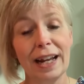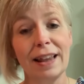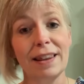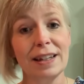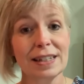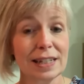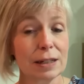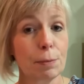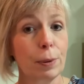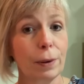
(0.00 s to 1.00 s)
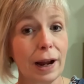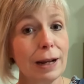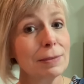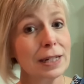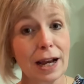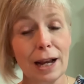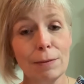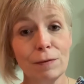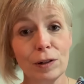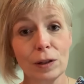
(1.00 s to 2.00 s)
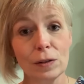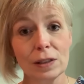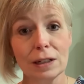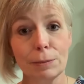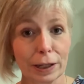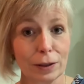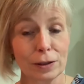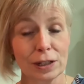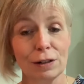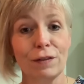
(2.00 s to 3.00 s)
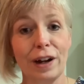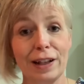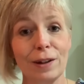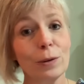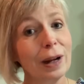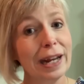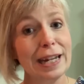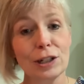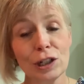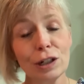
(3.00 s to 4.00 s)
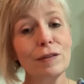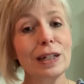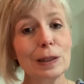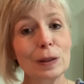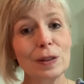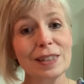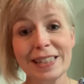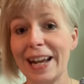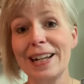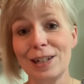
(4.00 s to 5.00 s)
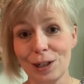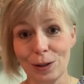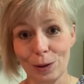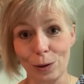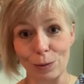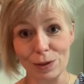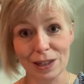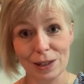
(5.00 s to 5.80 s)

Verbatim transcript: And this is prime time for those little buggers to find their way into your vehicles and into your homes.